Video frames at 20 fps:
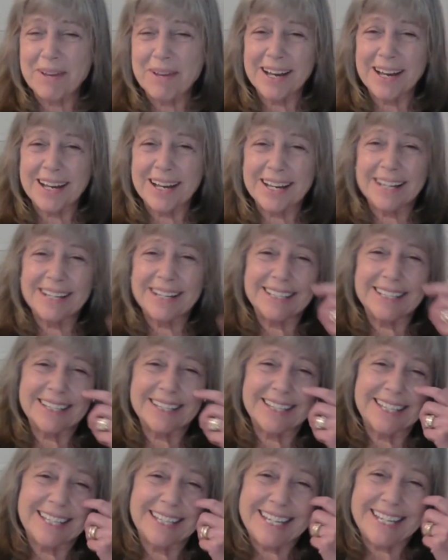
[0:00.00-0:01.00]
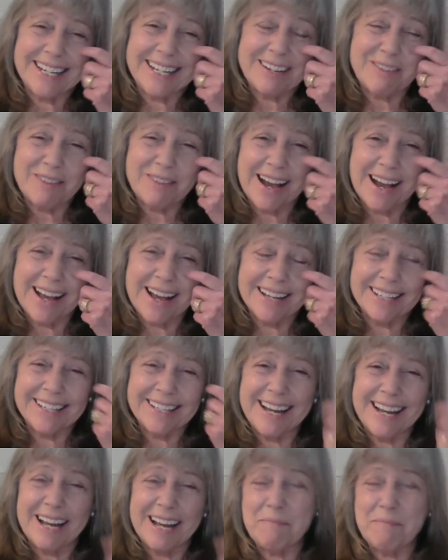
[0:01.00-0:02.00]

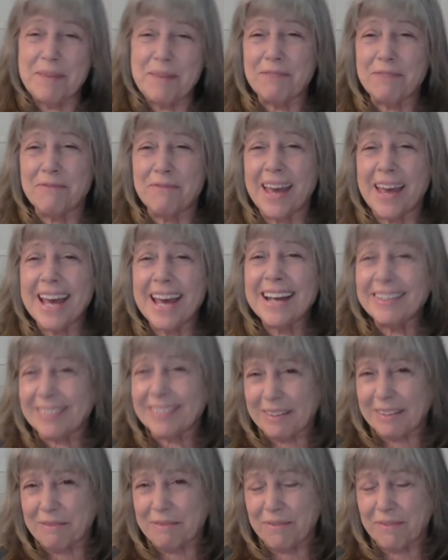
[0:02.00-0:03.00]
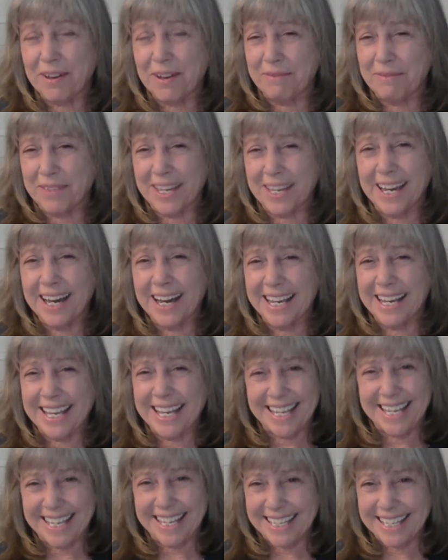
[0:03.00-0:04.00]
not big fans of the
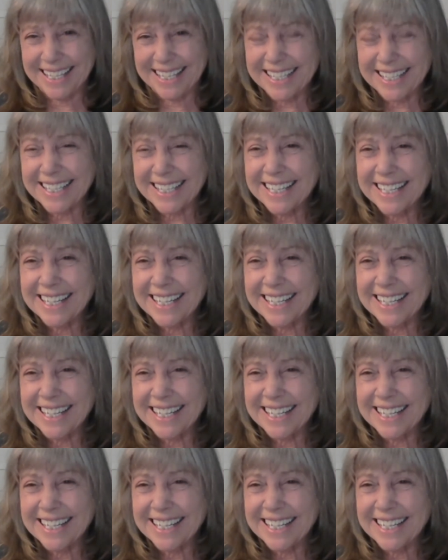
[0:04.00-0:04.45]
IEs.